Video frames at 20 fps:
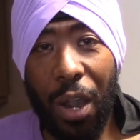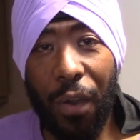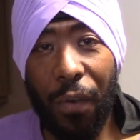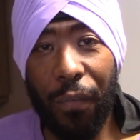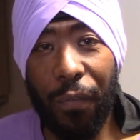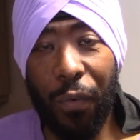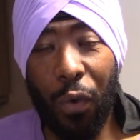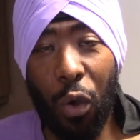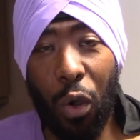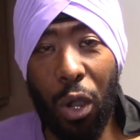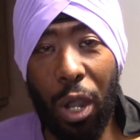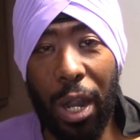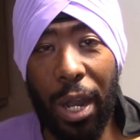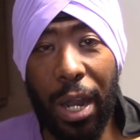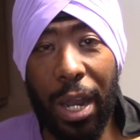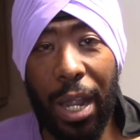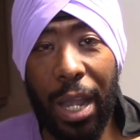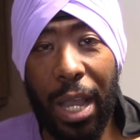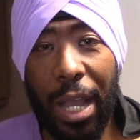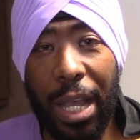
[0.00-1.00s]

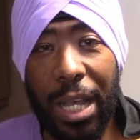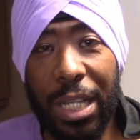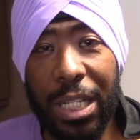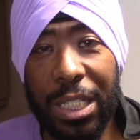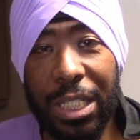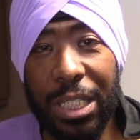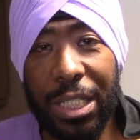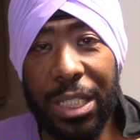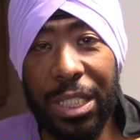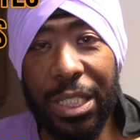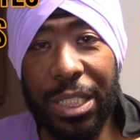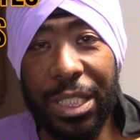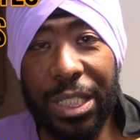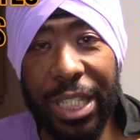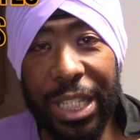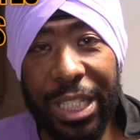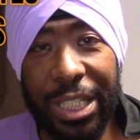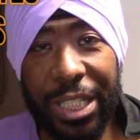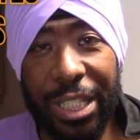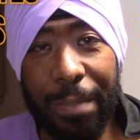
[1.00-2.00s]
for
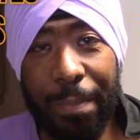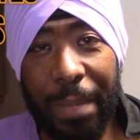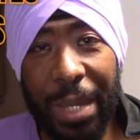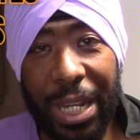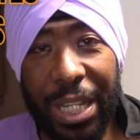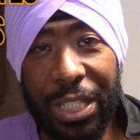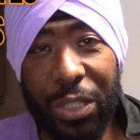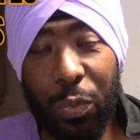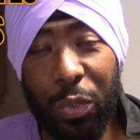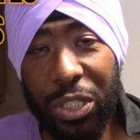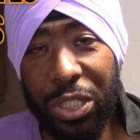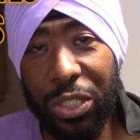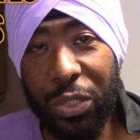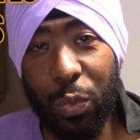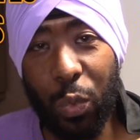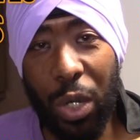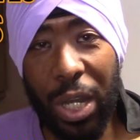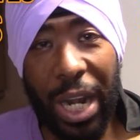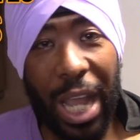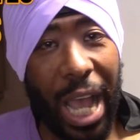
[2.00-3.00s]
60 minutes, which is
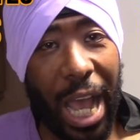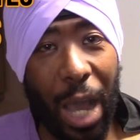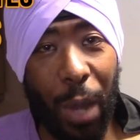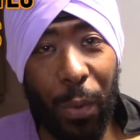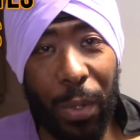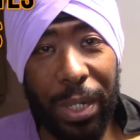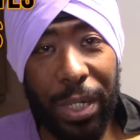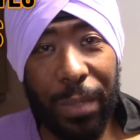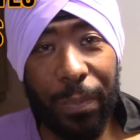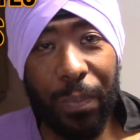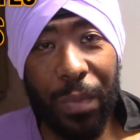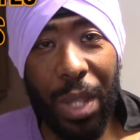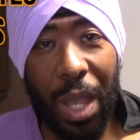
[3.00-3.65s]
1 hour,